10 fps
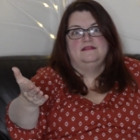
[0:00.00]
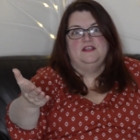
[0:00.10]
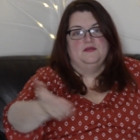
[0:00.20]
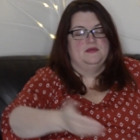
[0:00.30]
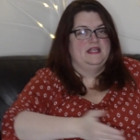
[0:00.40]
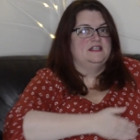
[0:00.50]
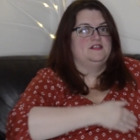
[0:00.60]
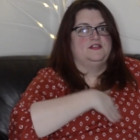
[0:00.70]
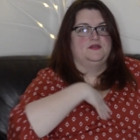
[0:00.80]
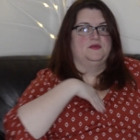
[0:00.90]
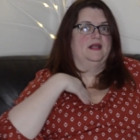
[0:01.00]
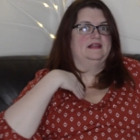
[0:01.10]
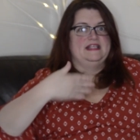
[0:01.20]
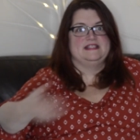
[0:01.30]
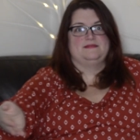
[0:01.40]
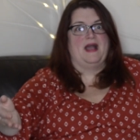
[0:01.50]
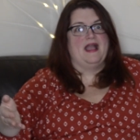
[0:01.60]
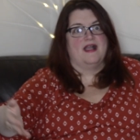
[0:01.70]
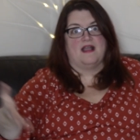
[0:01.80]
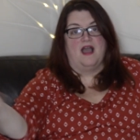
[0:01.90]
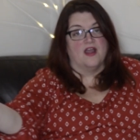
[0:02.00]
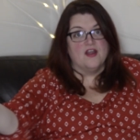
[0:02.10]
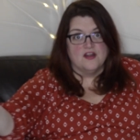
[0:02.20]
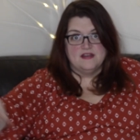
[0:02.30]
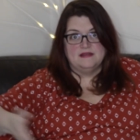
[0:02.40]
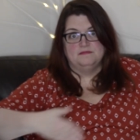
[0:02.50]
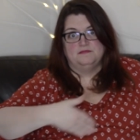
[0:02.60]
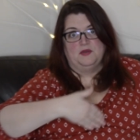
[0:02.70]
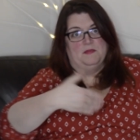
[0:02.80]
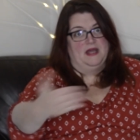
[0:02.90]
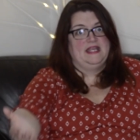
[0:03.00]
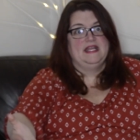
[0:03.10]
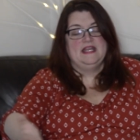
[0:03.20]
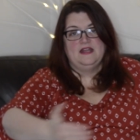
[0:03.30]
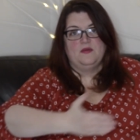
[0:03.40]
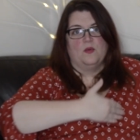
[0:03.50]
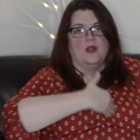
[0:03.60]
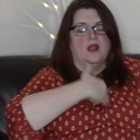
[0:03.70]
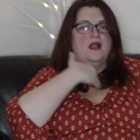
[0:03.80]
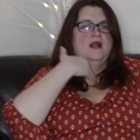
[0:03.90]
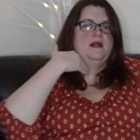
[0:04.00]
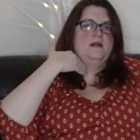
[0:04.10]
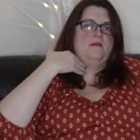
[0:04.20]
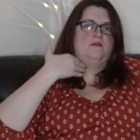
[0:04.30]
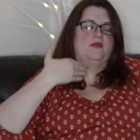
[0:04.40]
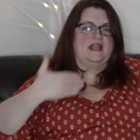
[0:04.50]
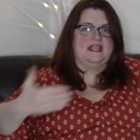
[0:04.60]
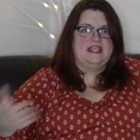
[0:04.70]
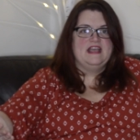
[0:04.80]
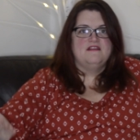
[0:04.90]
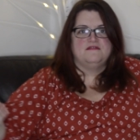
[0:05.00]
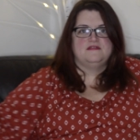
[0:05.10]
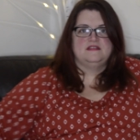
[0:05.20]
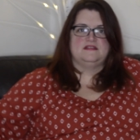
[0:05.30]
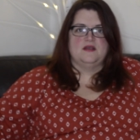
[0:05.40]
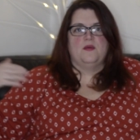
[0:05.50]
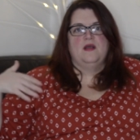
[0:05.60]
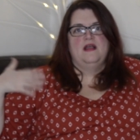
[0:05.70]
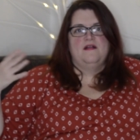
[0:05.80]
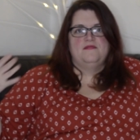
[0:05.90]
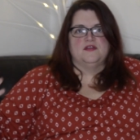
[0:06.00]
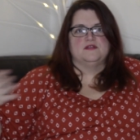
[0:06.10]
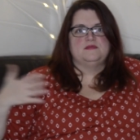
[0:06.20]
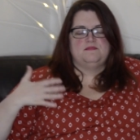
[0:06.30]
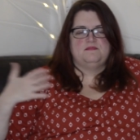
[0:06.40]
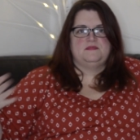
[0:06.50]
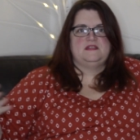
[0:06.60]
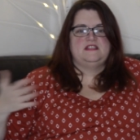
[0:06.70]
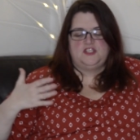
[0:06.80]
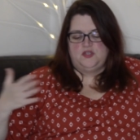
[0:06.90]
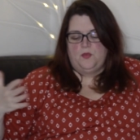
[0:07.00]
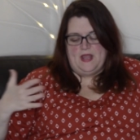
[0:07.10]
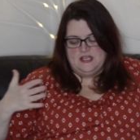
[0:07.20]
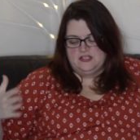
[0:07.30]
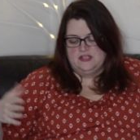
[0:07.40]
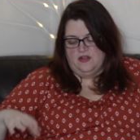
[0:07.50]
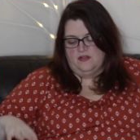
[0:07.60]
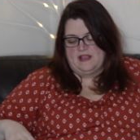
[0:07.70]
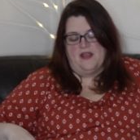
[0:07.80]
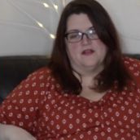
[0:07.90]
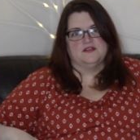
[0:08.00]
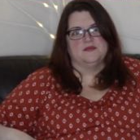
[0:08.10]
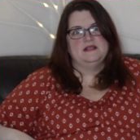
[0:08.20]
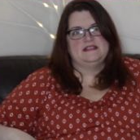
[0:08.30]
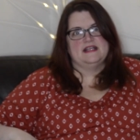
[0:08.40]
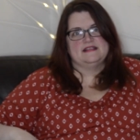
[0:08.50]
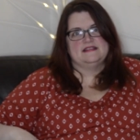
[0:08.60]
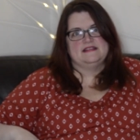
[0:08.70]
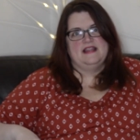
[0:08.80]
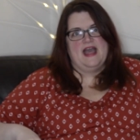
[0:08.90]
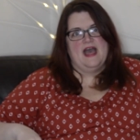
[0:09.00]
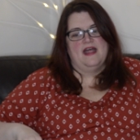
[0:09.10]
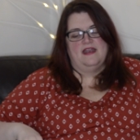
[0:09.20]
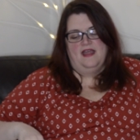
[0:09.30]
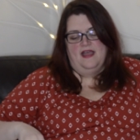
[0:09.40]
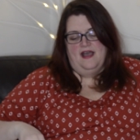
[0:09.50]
You need to at least buy a card and put money in it or bring a gift. So there's situational characteristics that